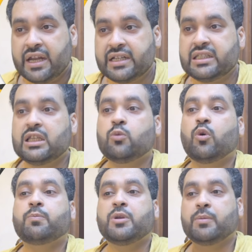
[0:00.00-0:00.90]
see
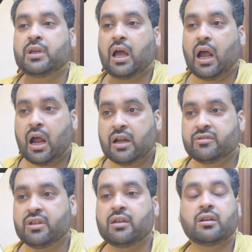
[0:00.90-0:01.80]
what people are
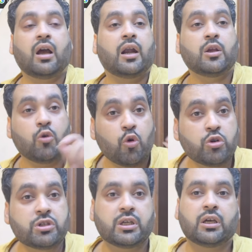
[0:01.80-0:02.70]
saying regarding
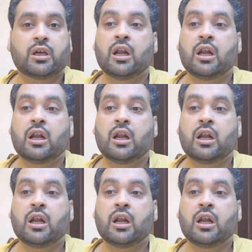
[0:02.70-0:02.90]
Hostinger